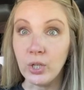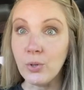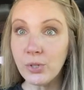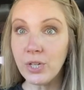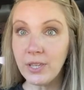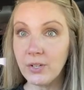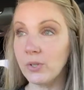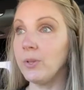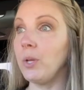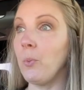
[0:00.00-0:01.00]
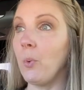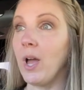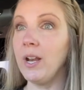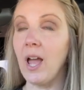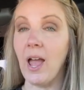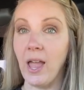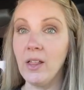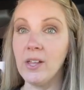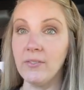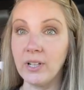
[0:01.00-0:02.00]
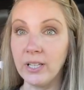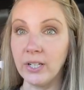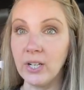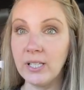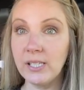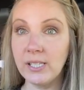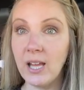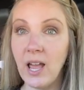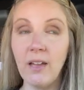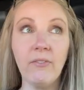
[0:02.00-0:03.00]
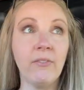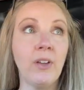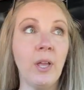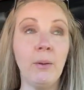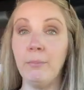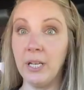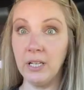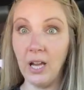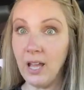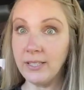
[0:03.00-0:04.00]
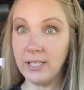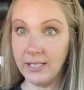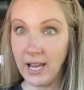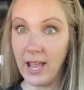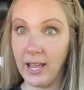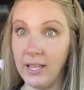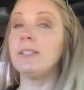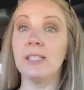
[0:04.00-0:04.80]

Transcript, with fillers: Usually there's only one aisle of clearance stuff, but not today.